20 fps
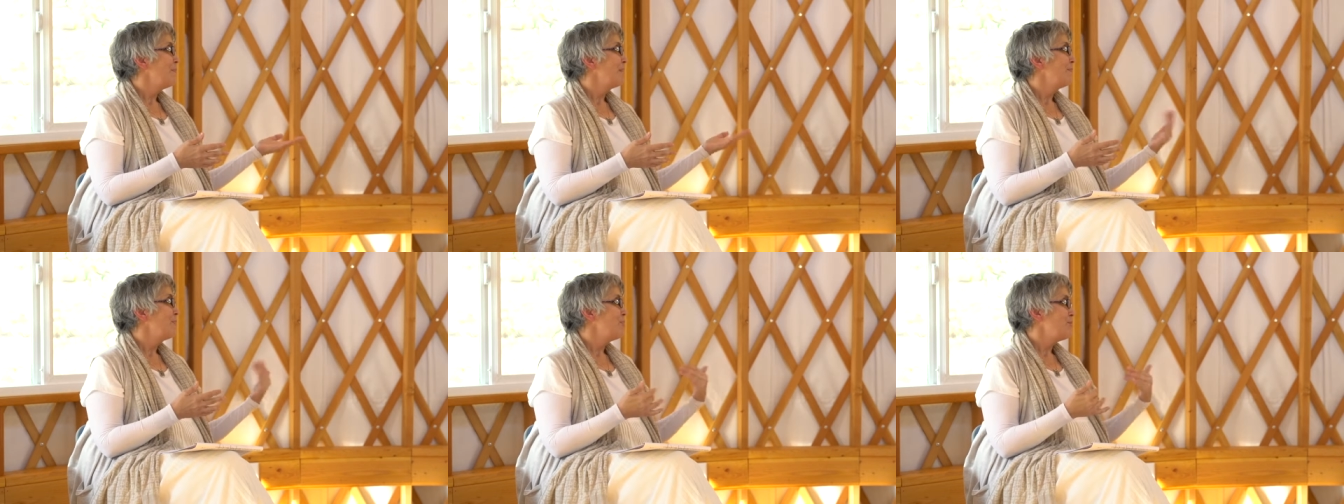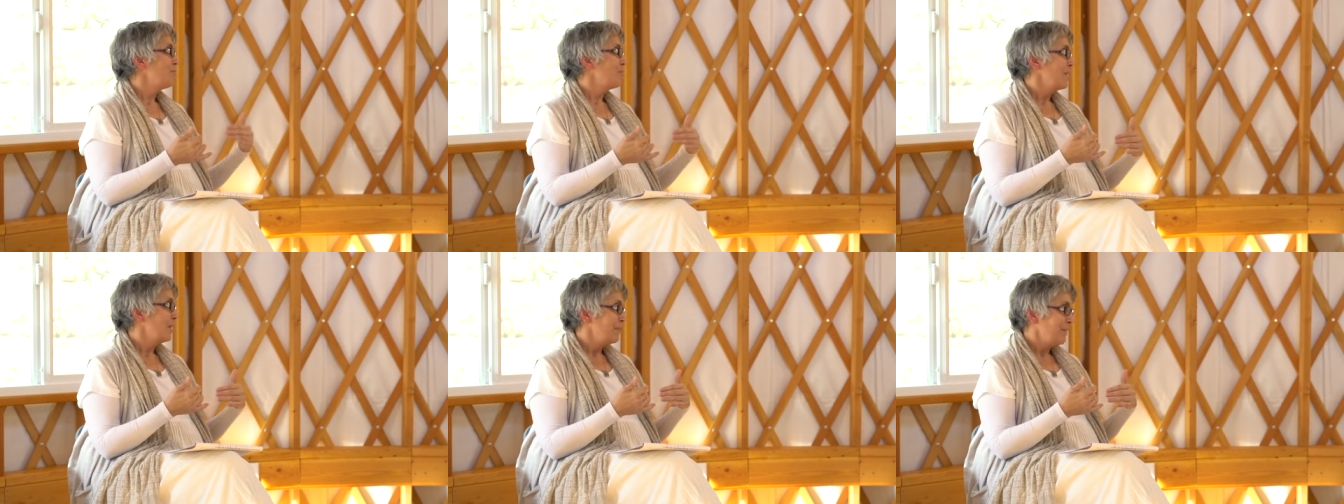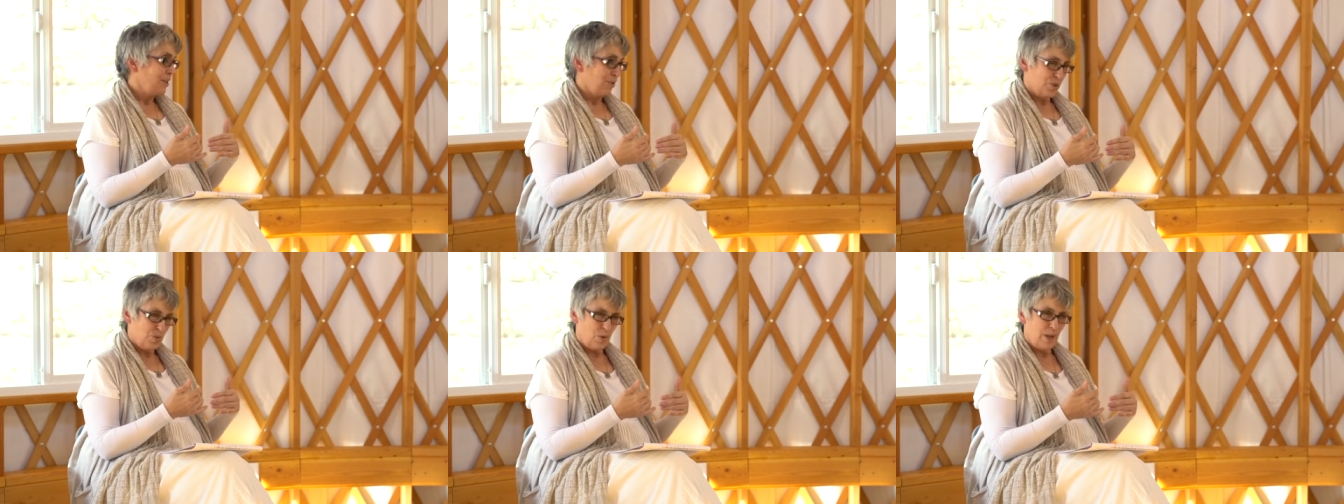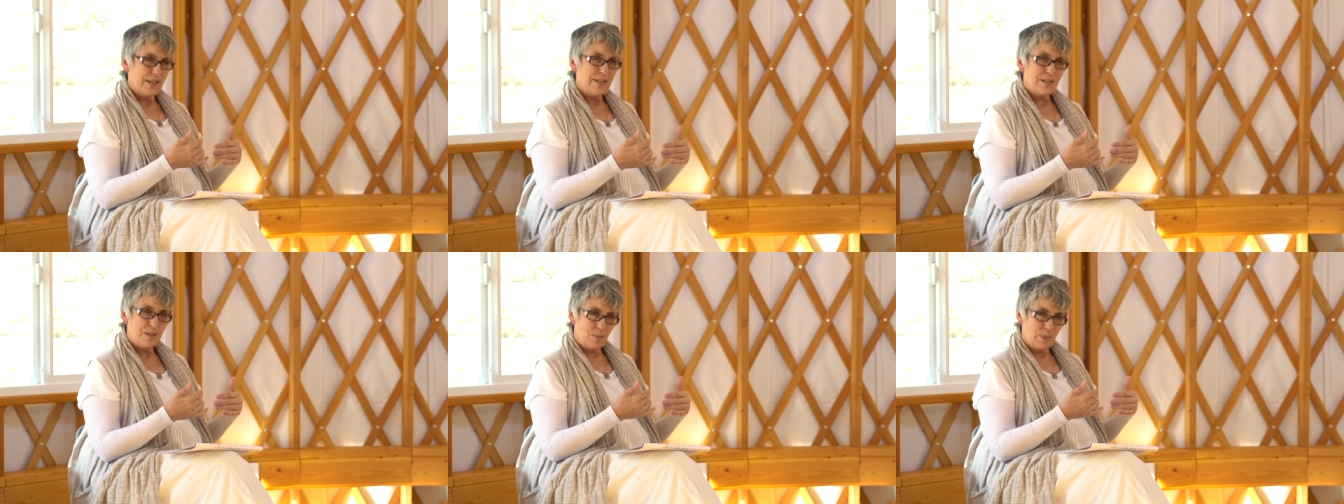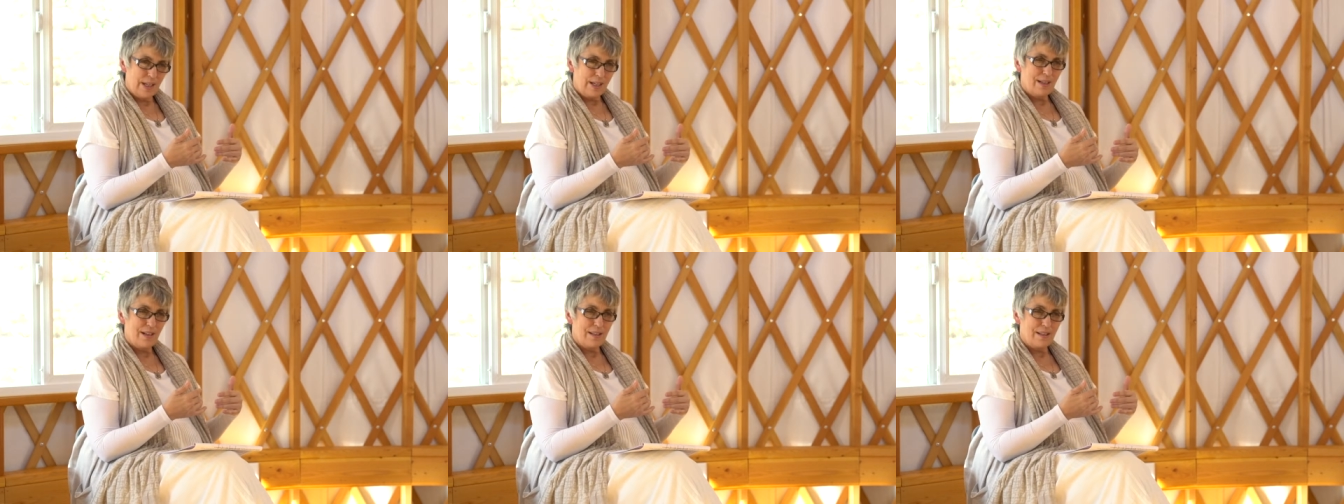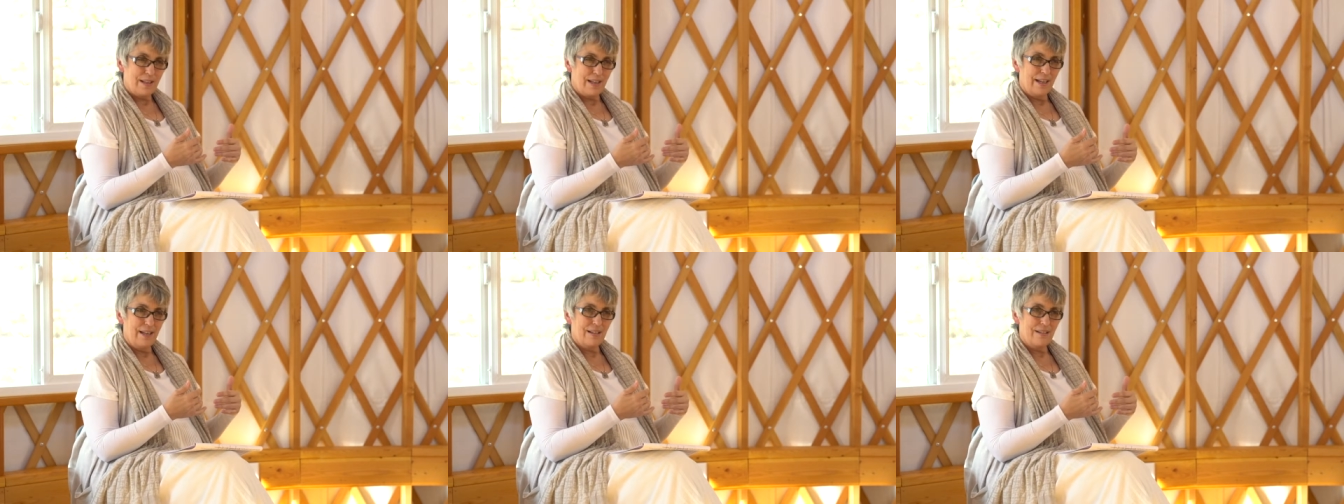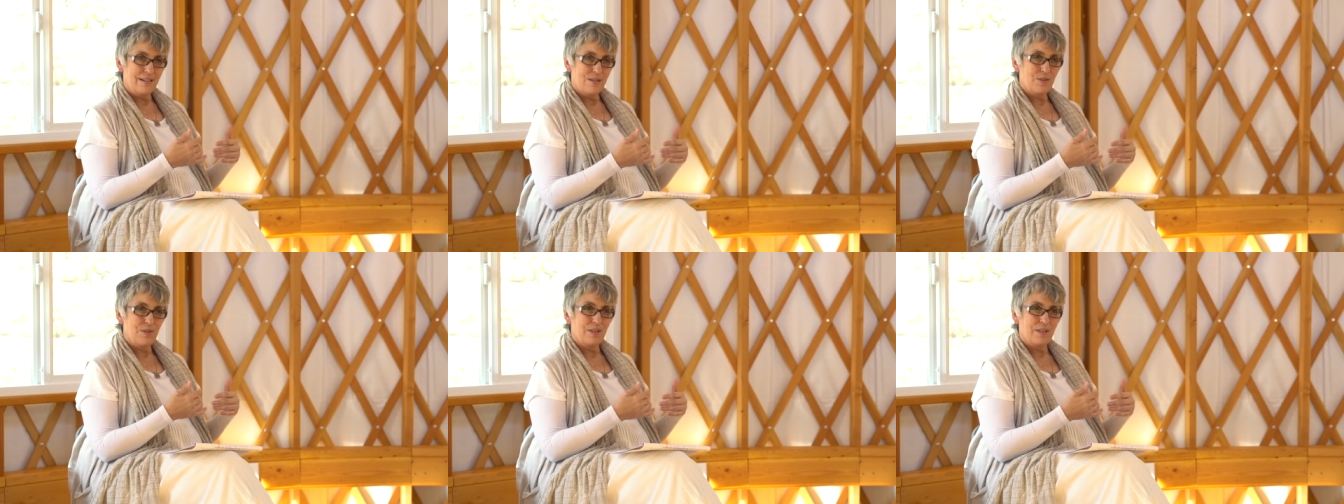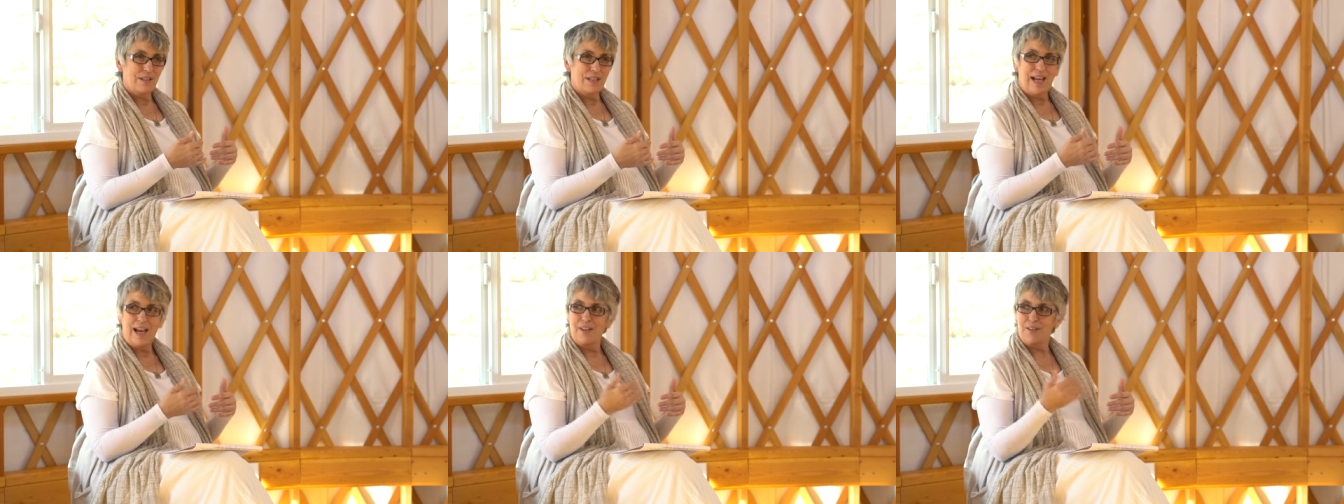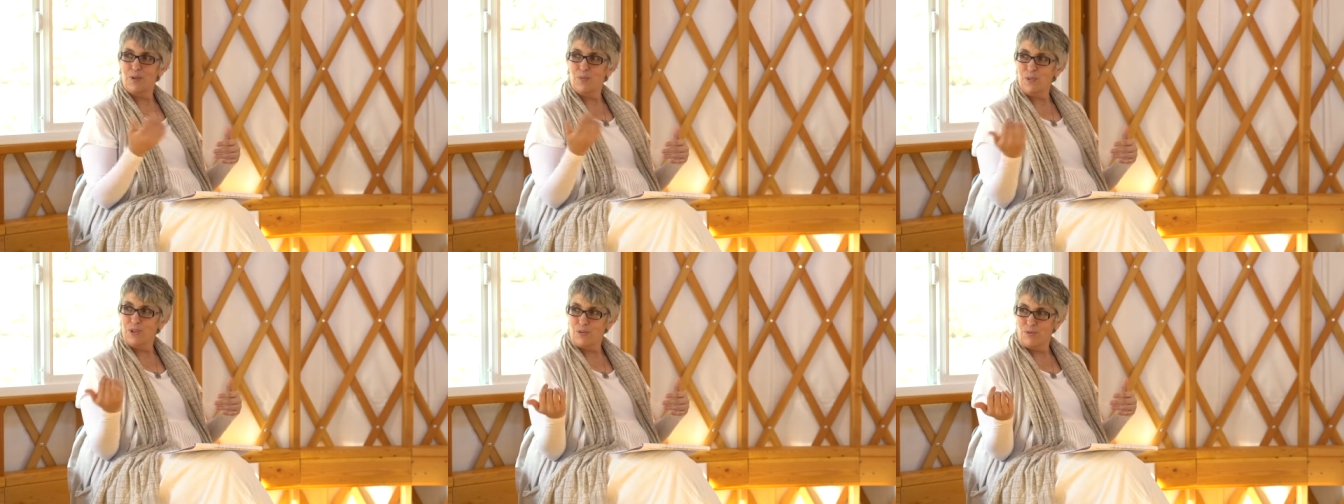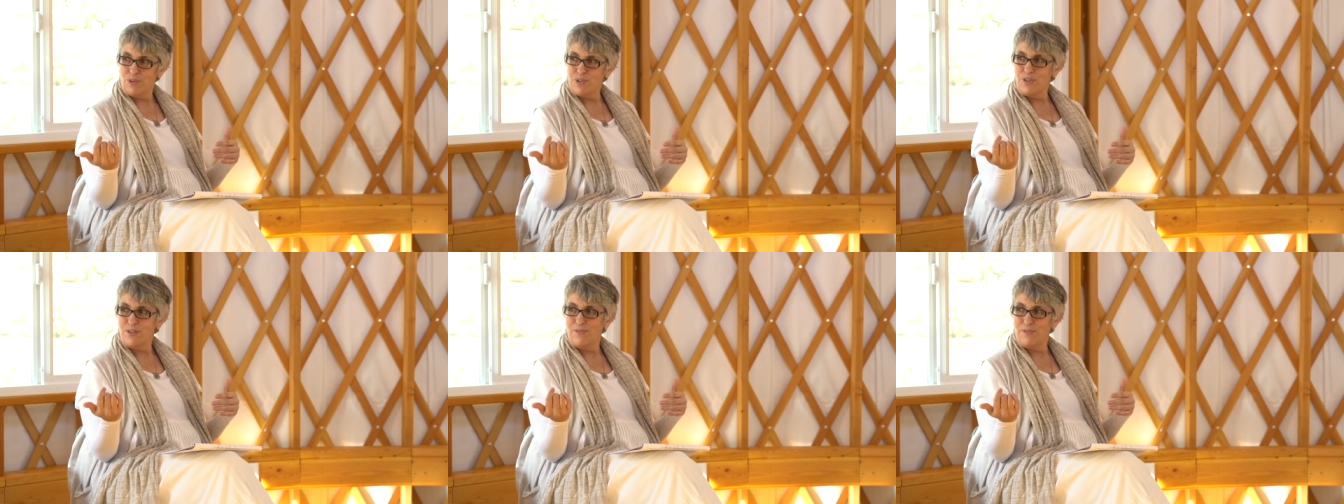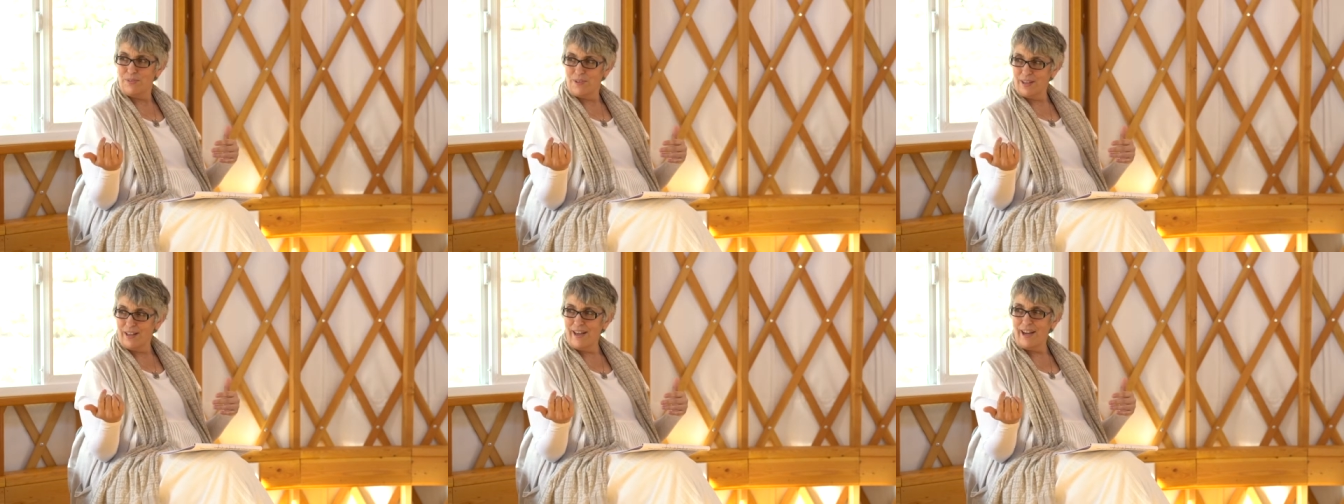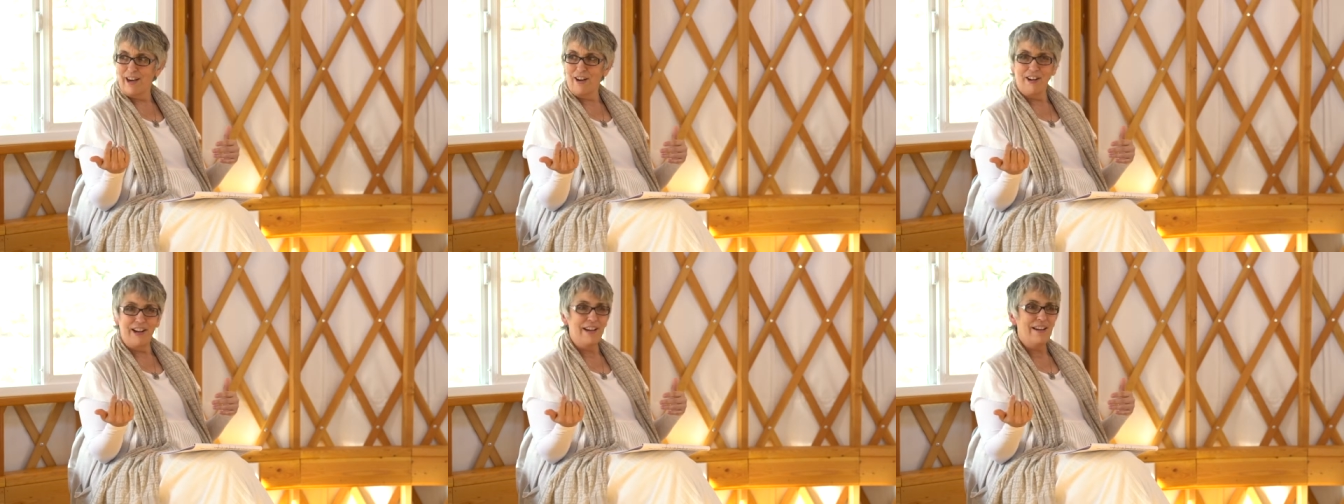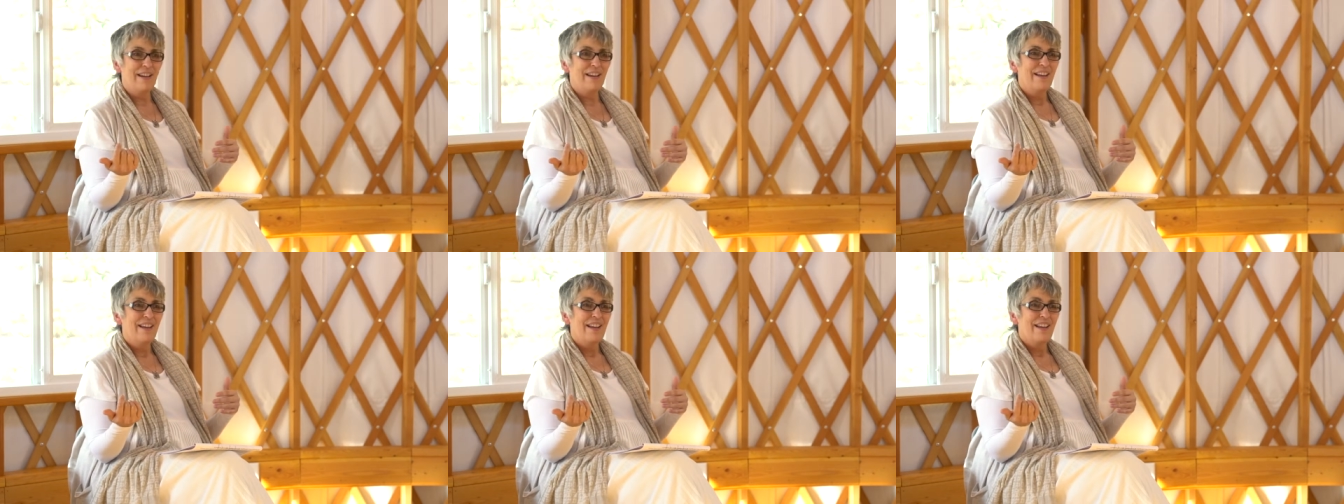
Because you come here twice a week, I think, to gather with Christopher and Carrie.